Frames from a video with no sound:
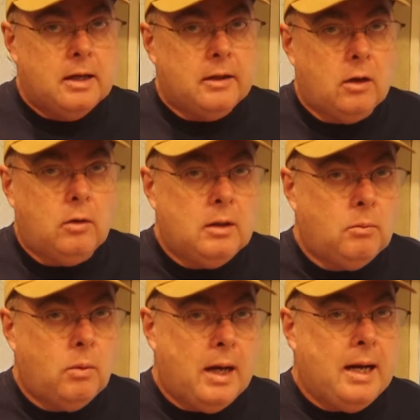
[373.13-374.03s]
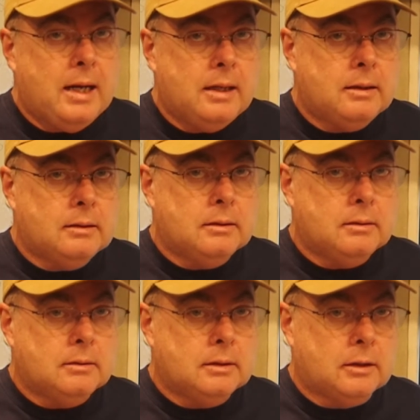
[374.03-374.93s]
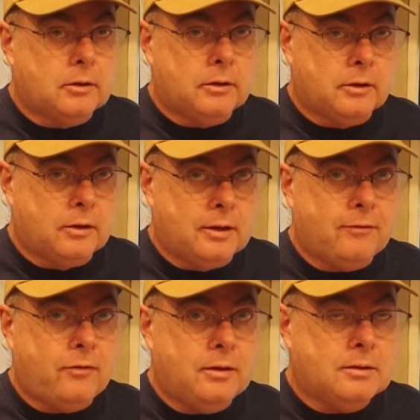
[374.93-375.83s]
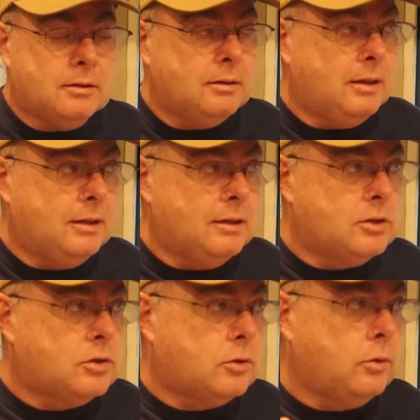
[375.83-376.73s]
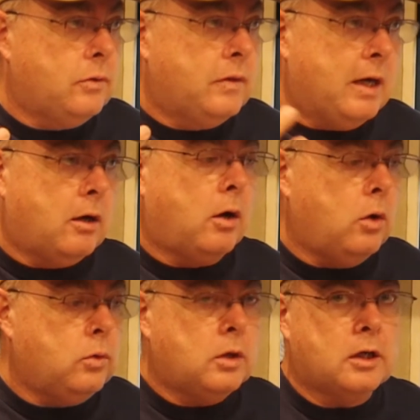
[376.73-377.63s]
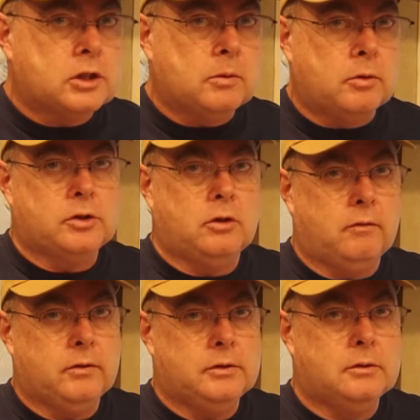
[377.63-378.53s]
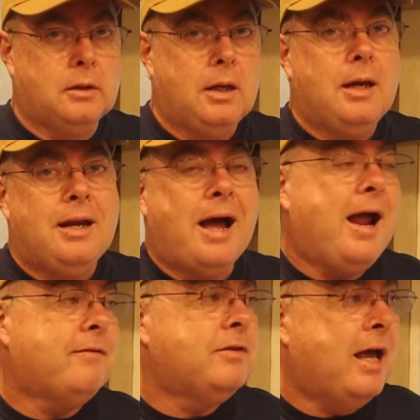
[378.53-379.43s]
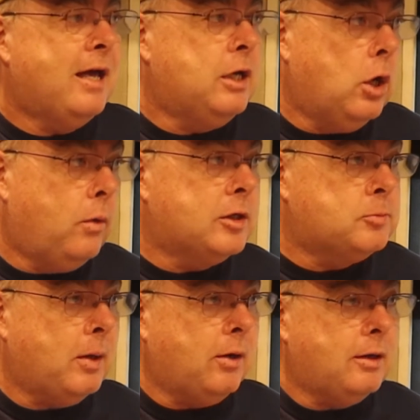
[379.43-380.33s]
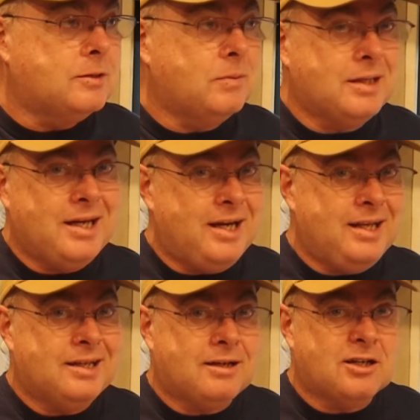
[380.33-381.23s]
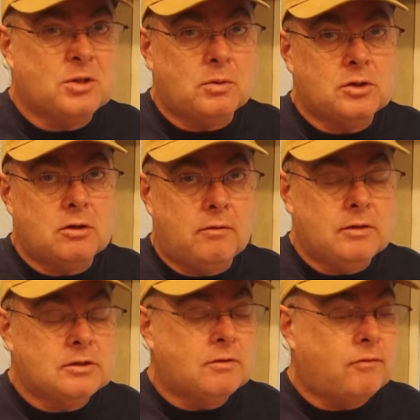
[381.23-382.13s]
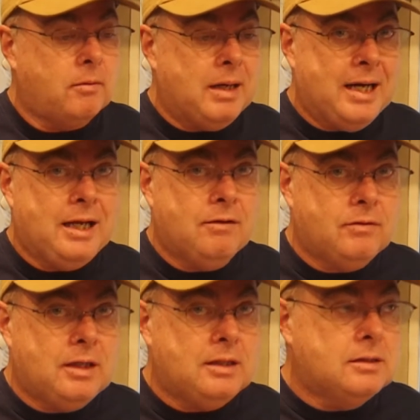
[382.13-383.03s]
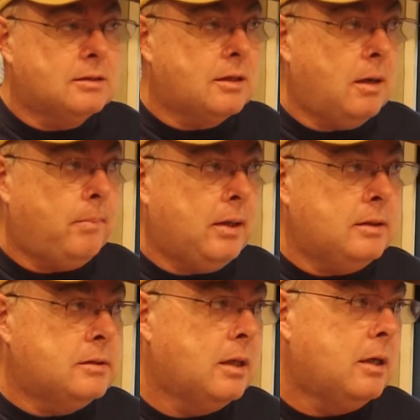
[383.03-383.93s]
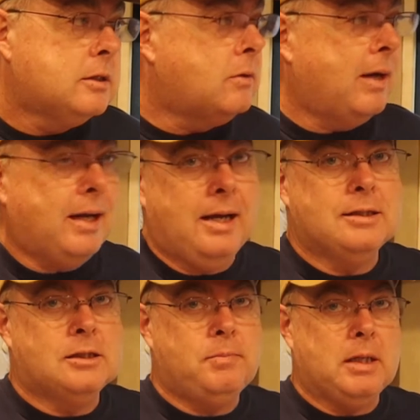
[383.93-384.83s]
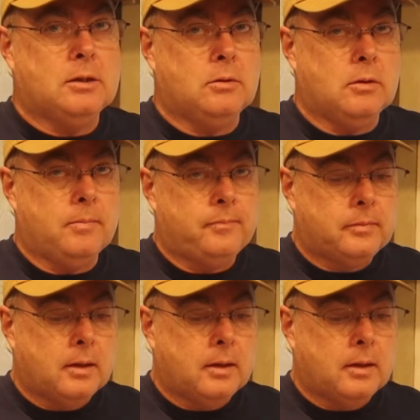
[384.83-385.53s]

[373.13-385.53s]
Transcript: Now the only way they're different is through their own customer service. I have had no experience with any of the customer service from any of these companies, so I can't speak to them.